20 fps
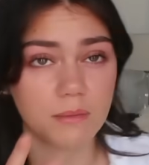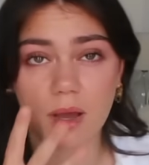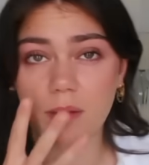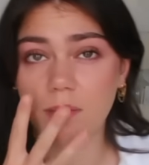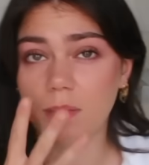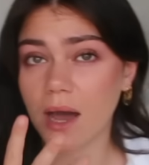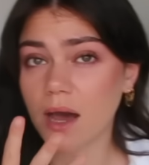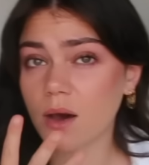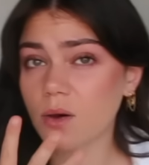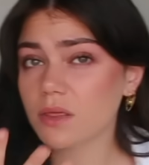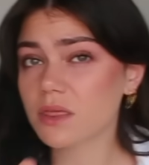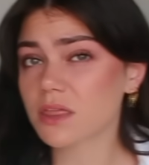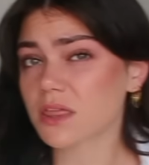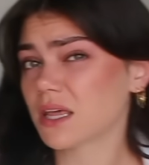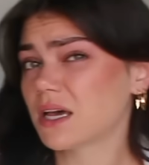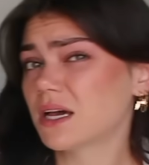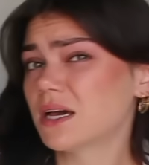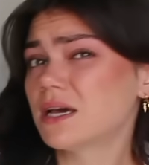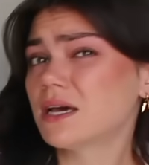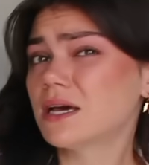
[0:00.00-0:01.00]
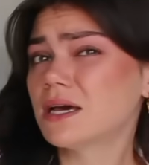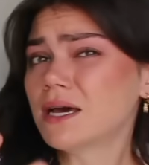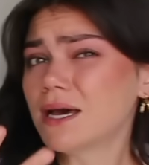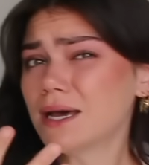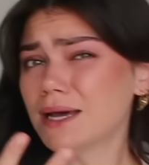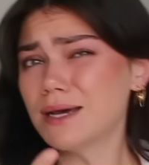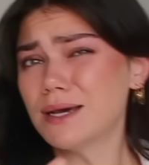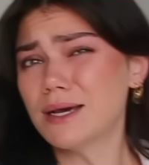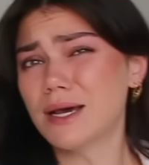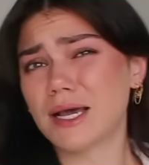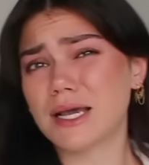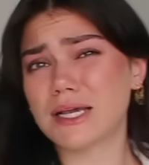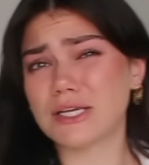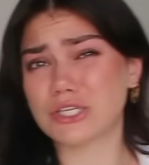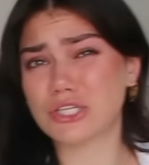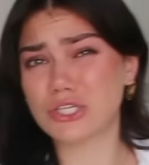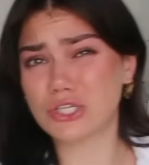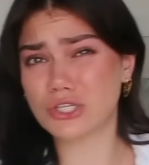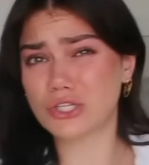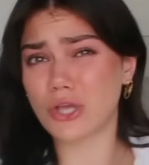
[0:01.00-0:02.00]
My mouth
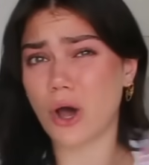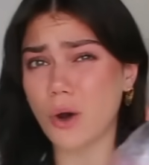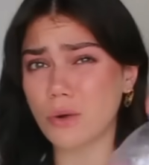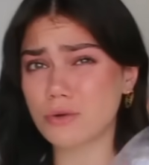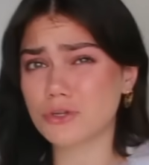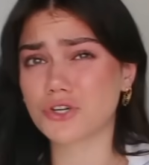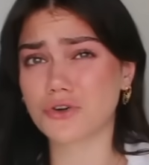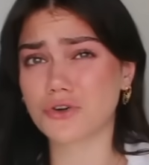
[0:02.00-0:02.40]
is so